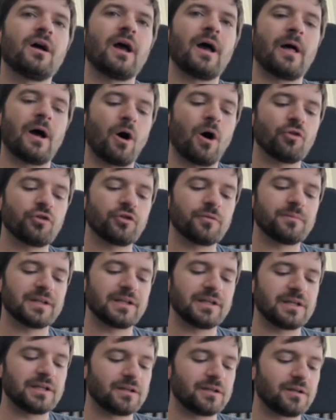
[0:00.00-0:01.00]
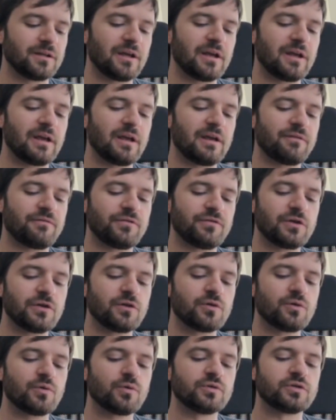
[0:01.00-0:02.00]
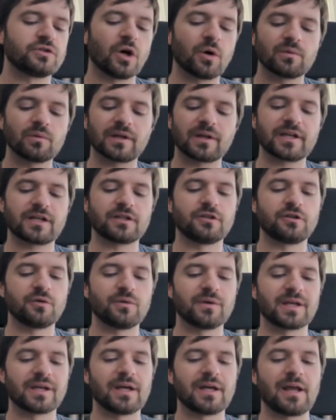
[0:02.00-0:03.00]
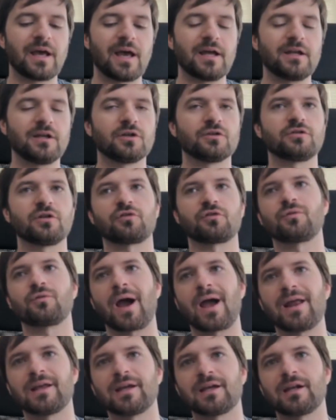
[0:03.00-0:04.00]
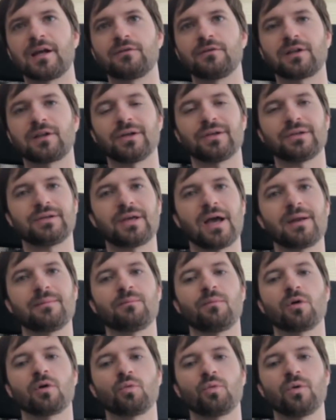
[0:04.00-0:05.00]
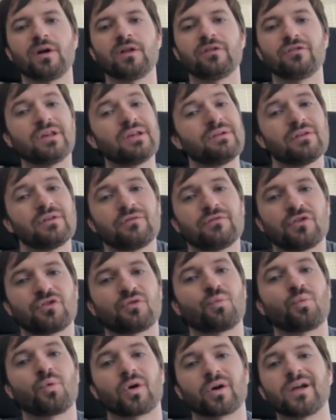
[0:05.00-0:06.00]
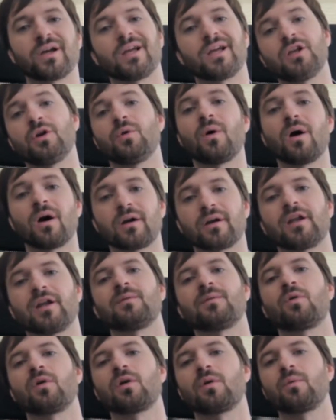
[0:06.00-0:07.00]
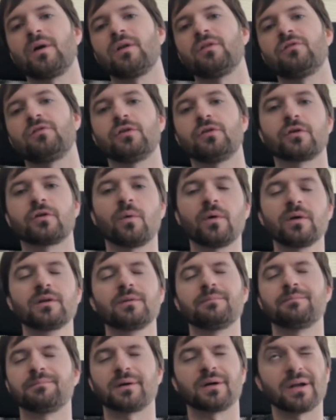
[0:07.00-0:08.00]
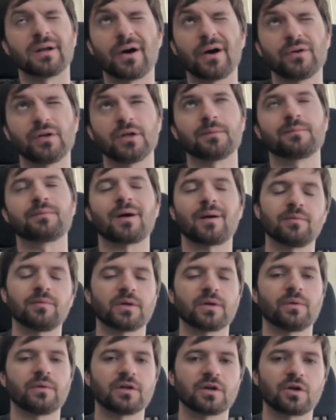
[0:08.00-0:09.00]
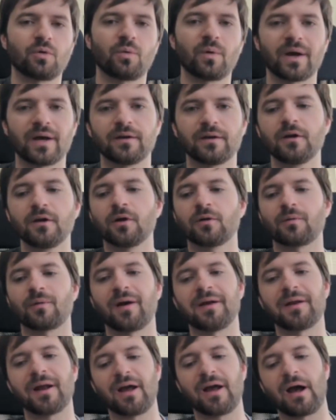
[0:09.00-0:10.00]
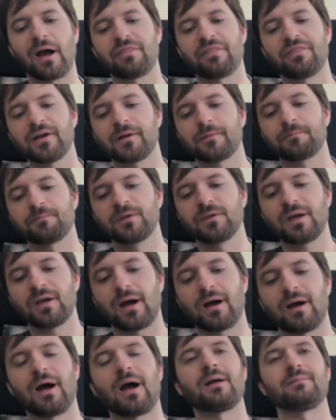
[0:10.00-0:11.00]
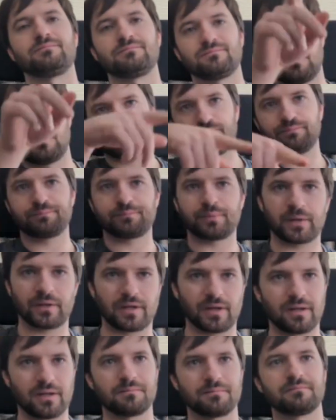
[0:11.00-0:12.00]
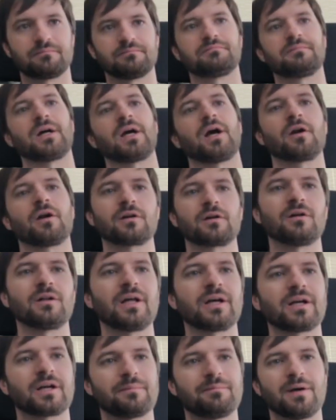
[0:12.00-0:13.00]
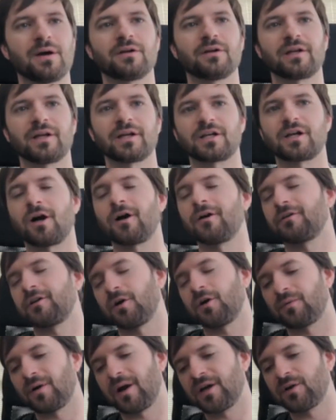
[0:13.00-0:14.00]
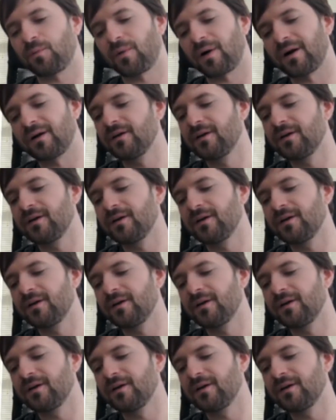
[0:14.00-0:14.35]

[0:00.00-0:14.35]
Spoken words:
ultimately, if you don't like doing it and you're just grinding it out to like get more wins, even if it's working and you are getting more wins, you're going to burn out and you're probably going to quit, right? I think I put in my article, I compared it to like cardio, right? Where